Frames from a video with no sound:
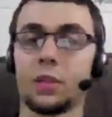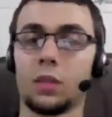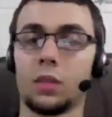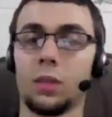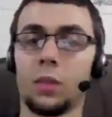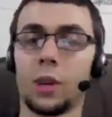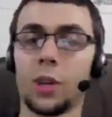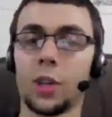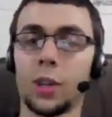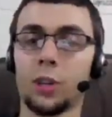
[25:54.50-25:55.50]
What, what could
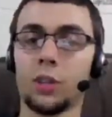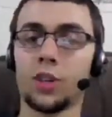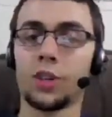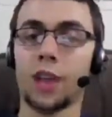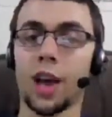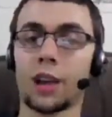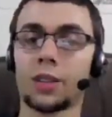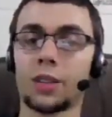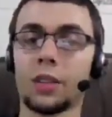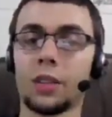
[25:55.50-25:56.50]
Genny do if she
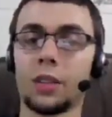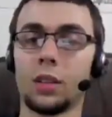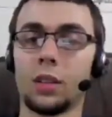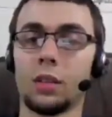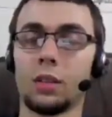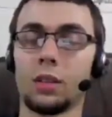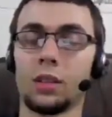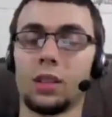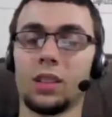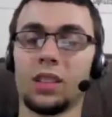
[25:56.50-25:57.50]
attacks?
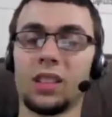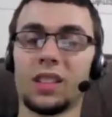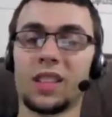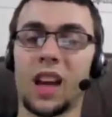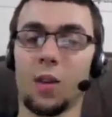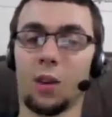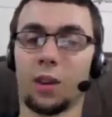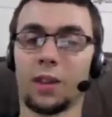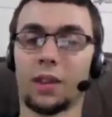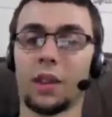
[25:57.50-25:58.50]
Eh, it's not
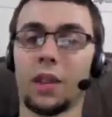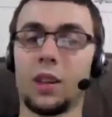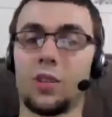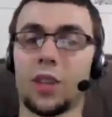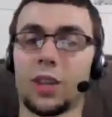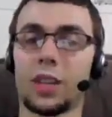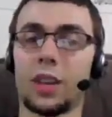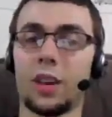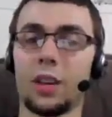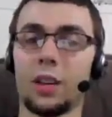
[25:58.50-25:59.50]
worth it. Just
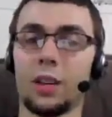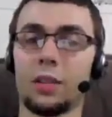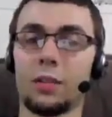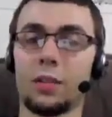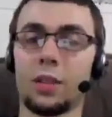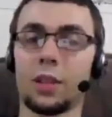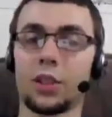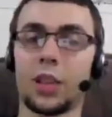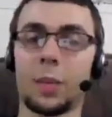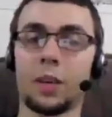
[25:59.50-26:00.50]
heal. You
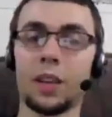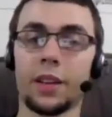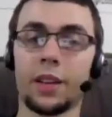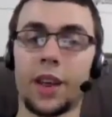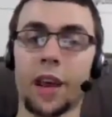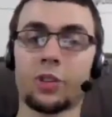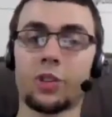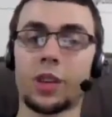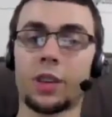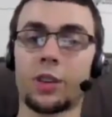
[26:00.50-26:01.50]
just keep healing
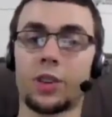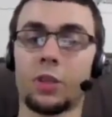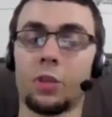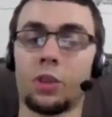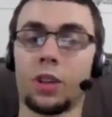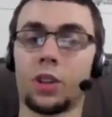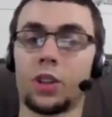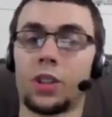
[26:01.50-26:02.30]
Catria, just so, just to